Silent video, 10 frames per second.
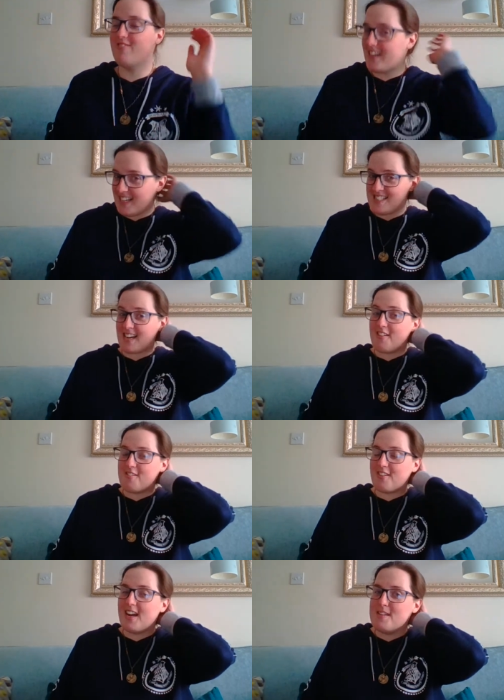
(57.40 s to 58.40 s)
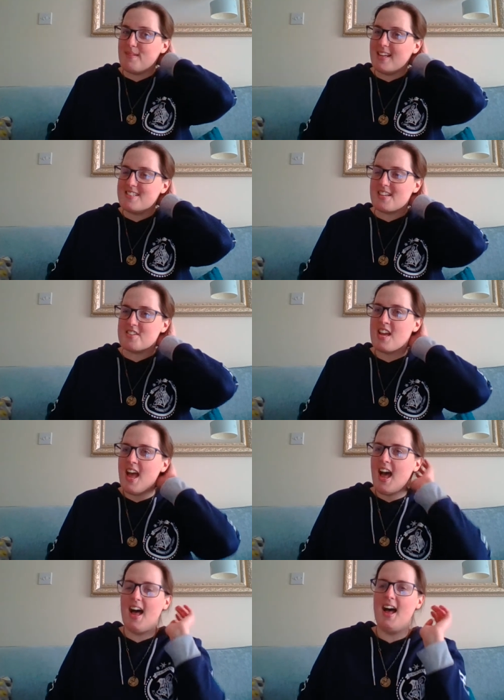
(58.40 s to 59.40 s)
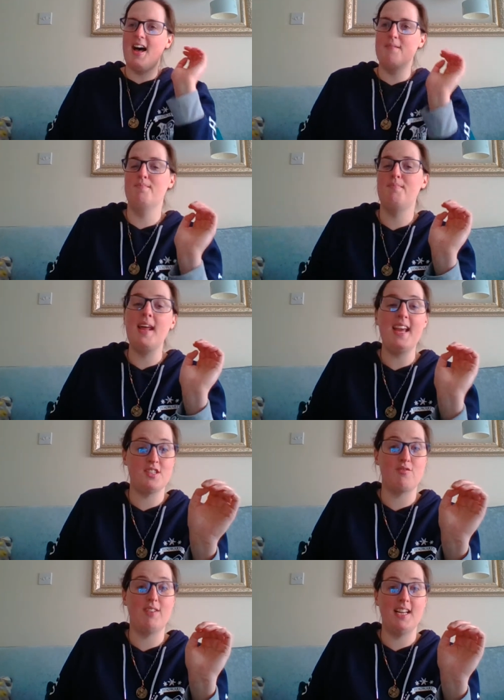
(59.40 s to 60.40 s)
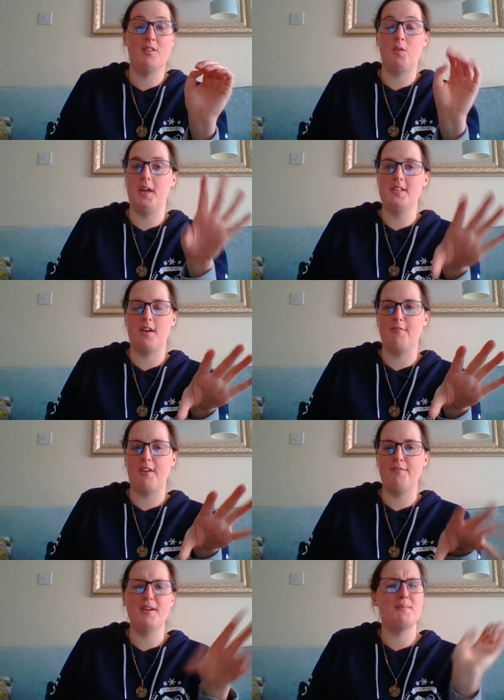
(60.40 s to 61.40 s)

really terrified me and such. Um, but it is a really quite terrifying film.